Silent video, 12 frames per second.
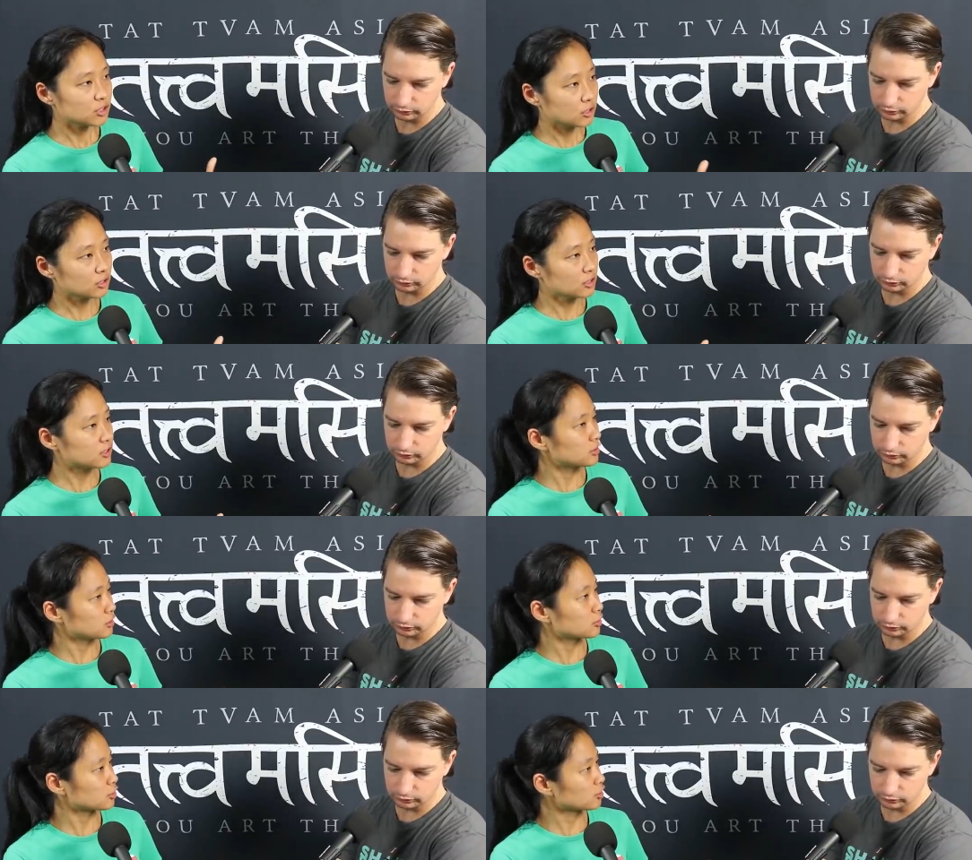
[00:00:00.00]

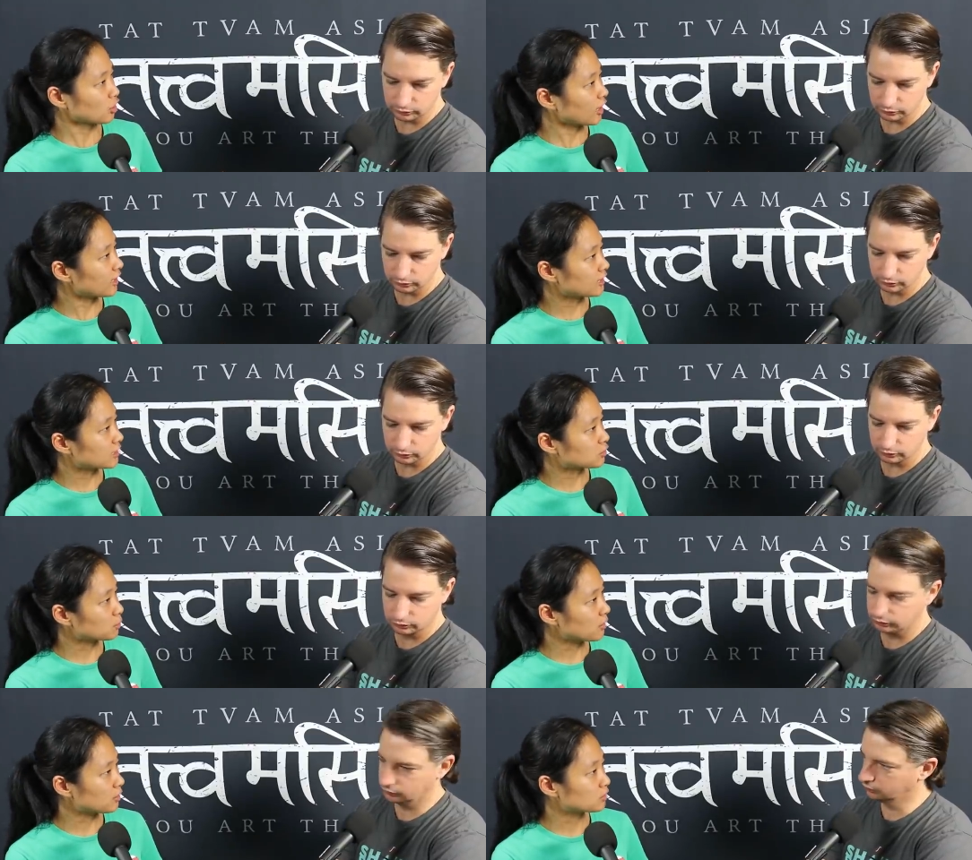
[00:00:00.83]
Speaker 1: conditioned society as
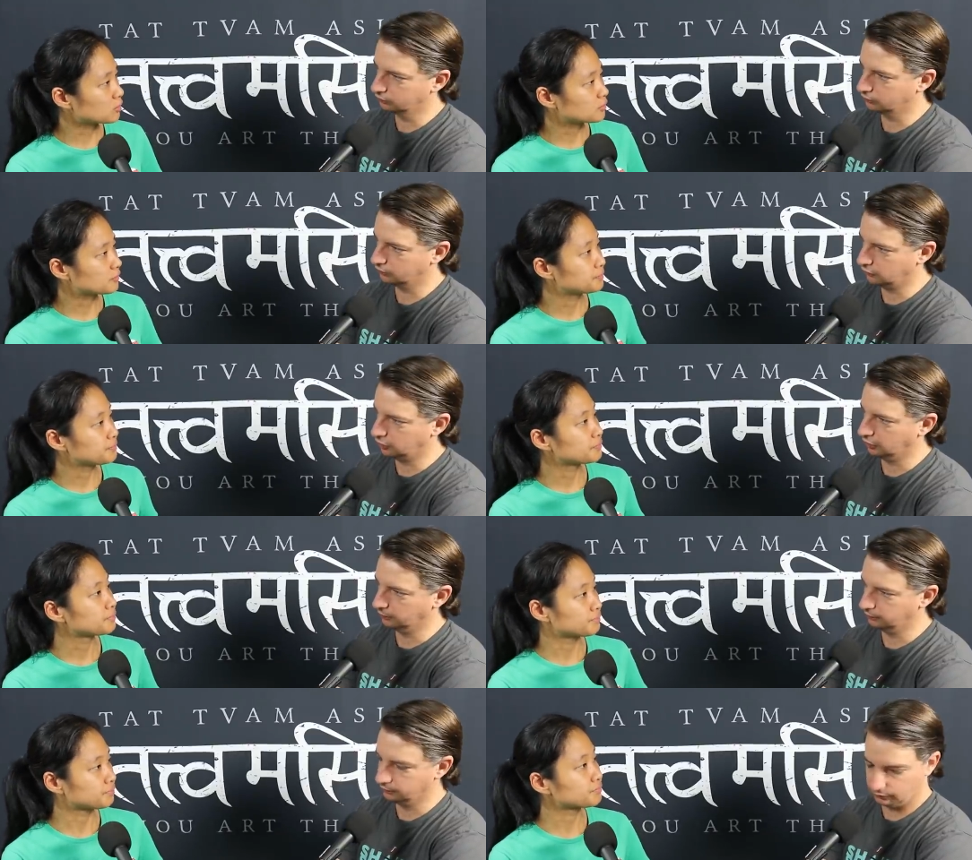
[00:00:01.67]
well.
Speaker 2: Yeah,
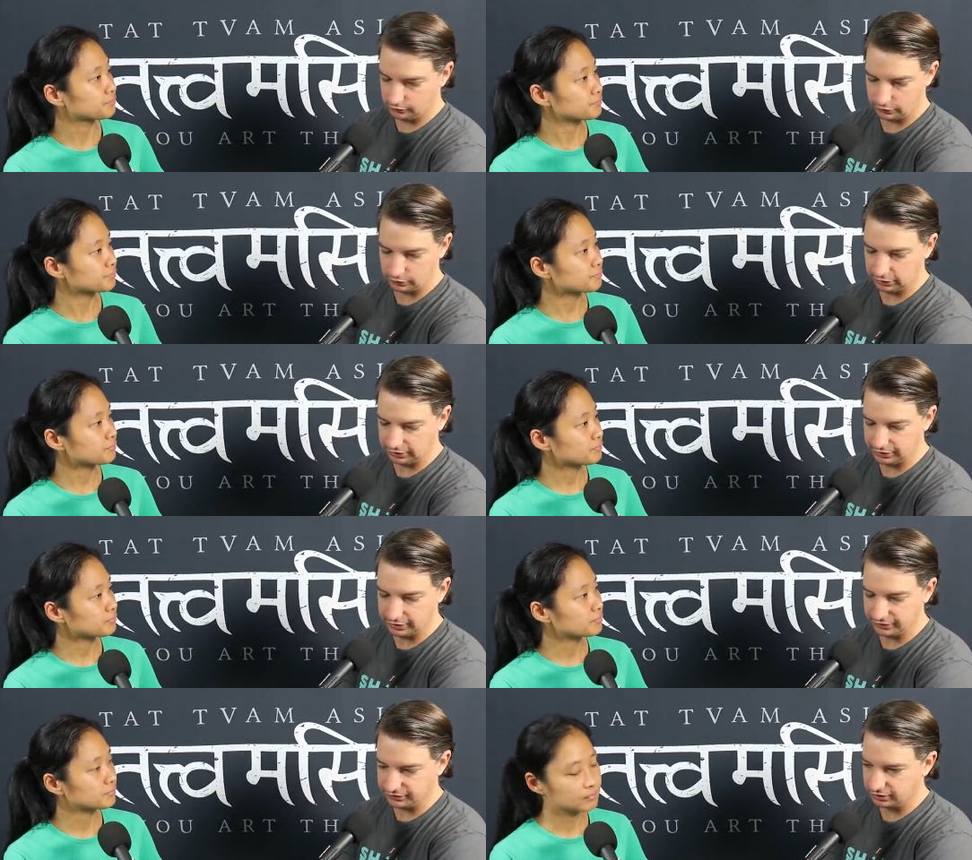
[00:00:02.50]
it really
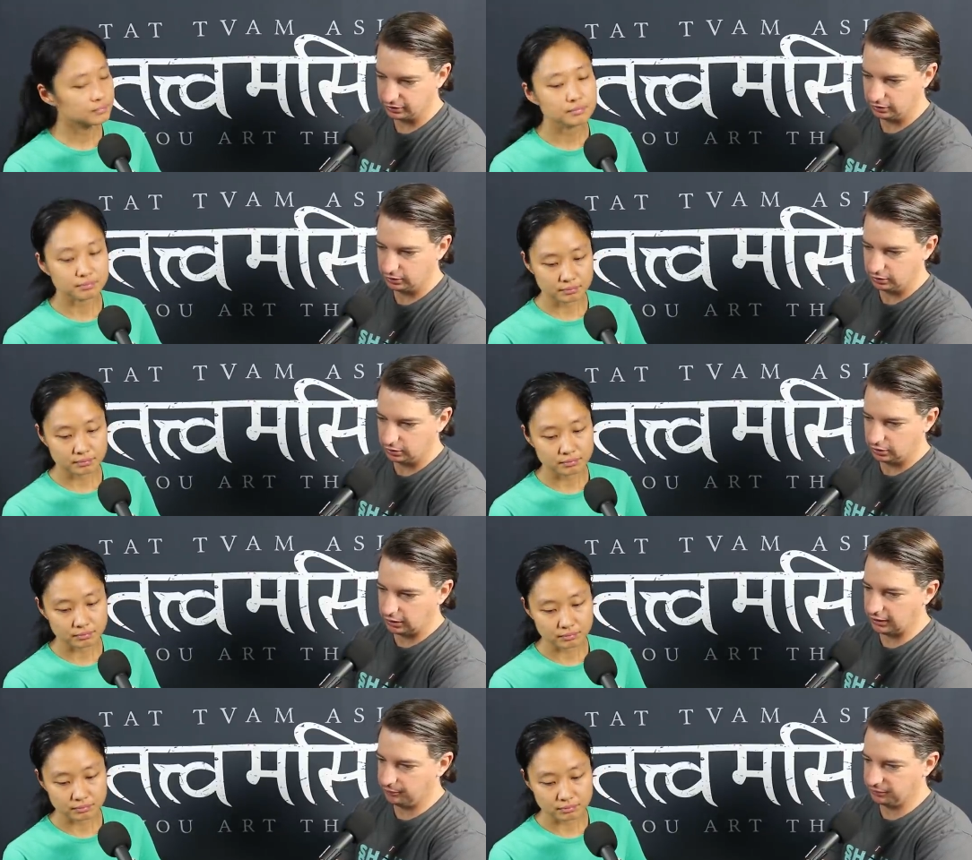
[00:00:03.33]
does.
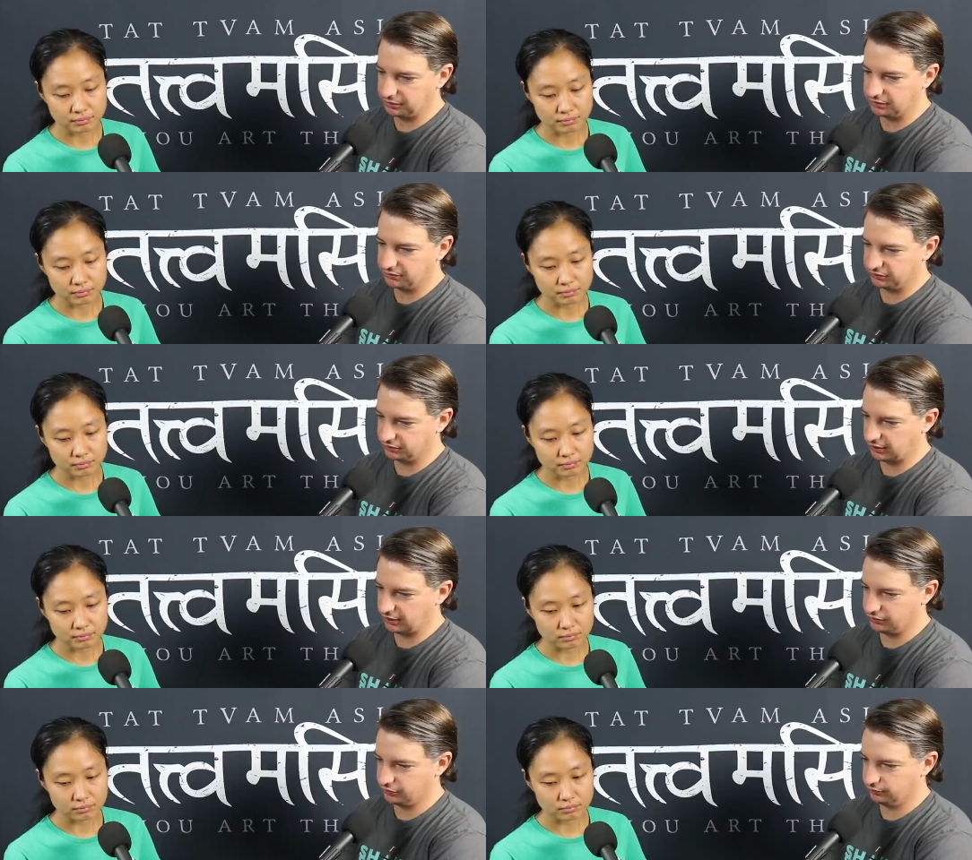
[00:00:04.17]
And it begins
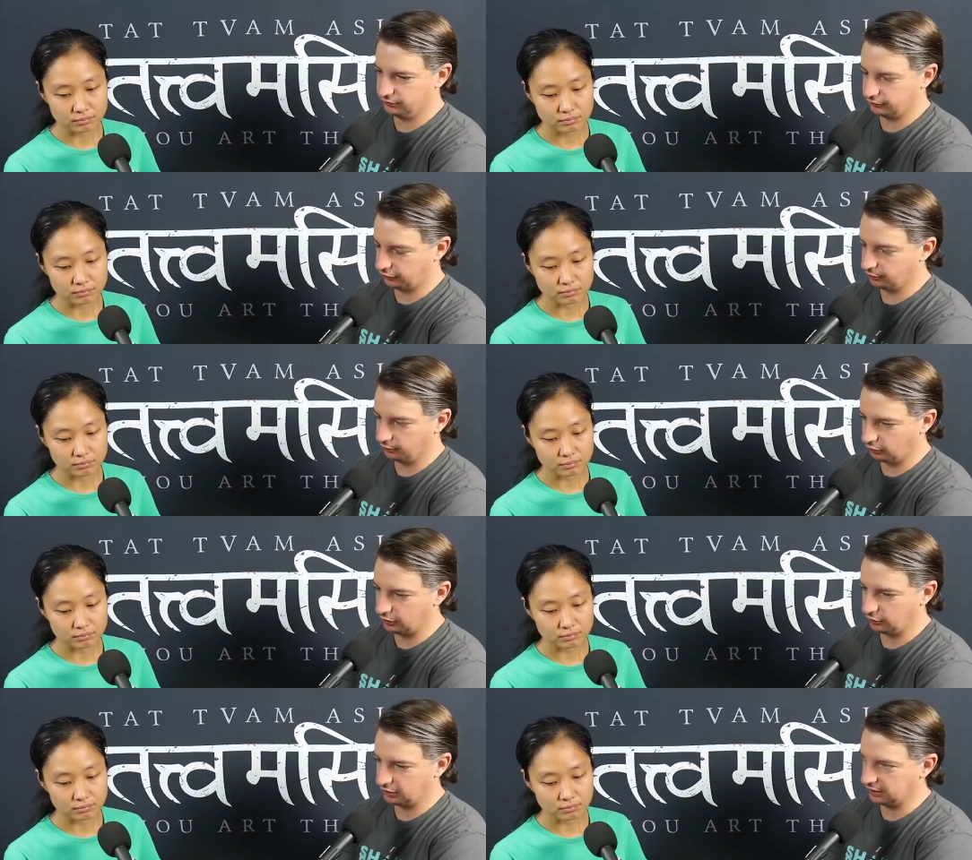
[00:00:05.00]
from
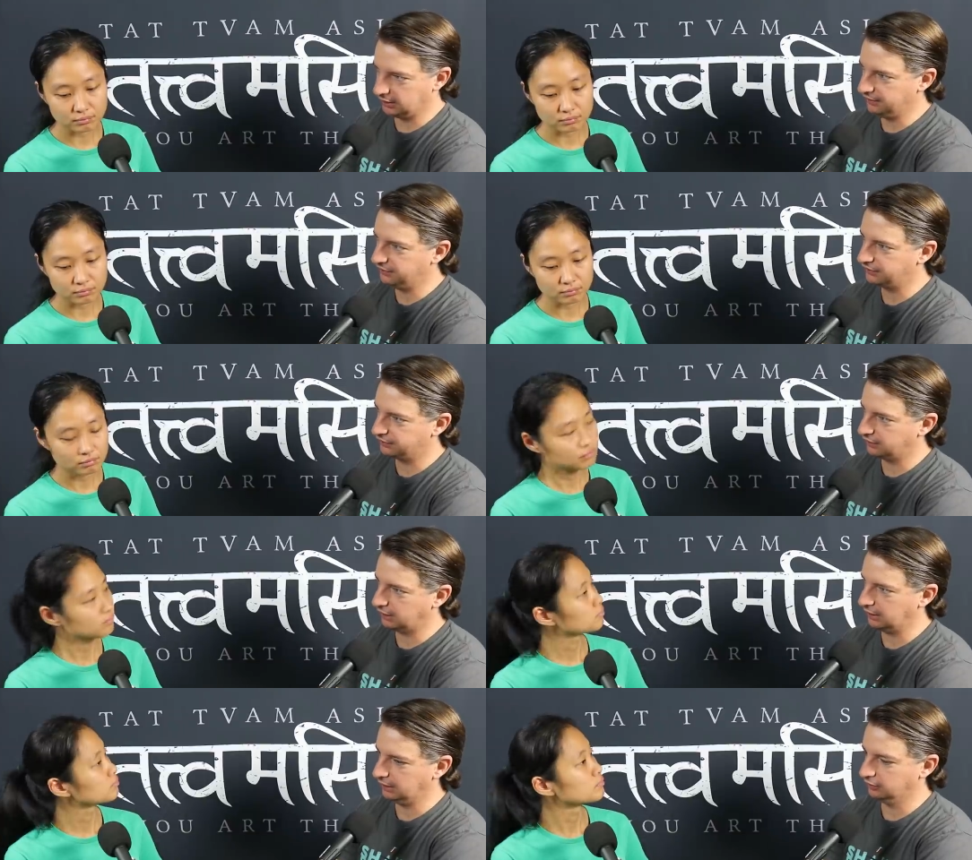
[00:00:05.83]
when we're kids,
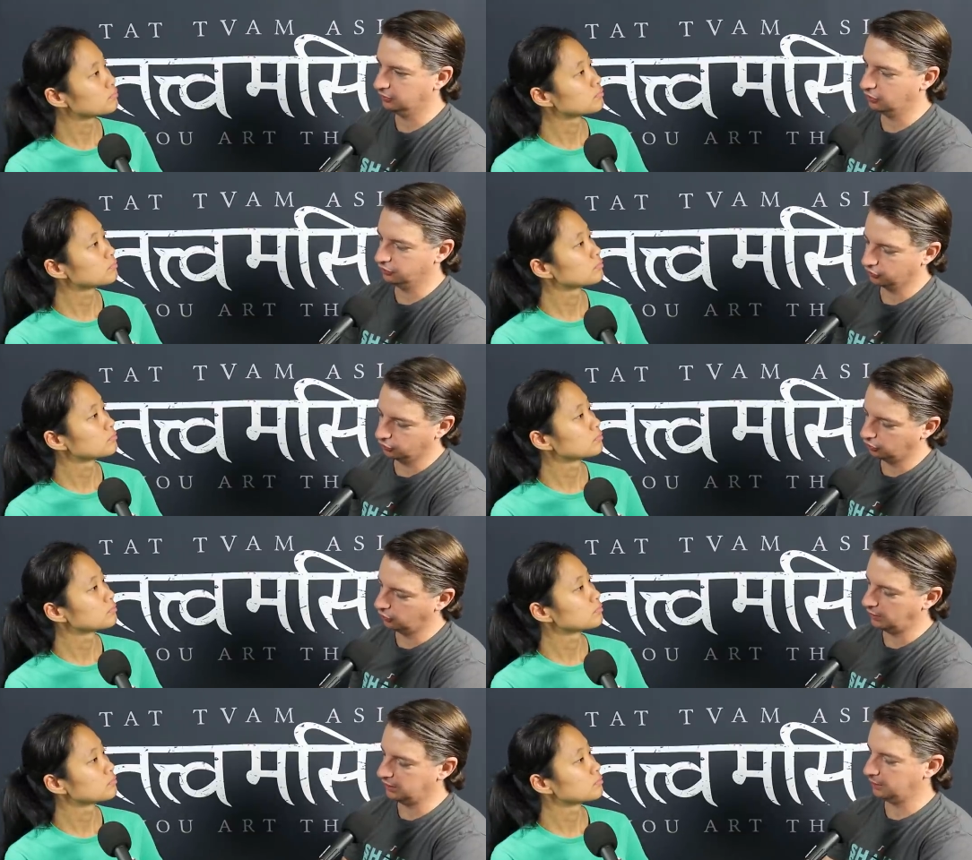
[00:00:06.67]
and it goes all
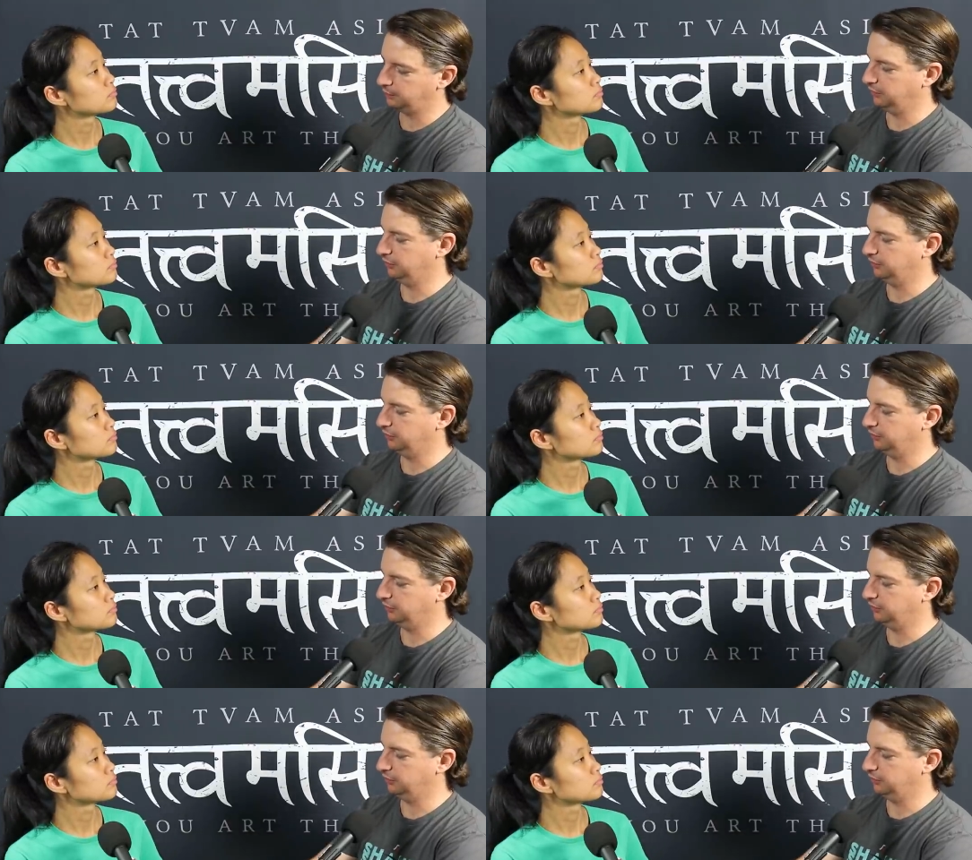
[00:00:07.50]
the way up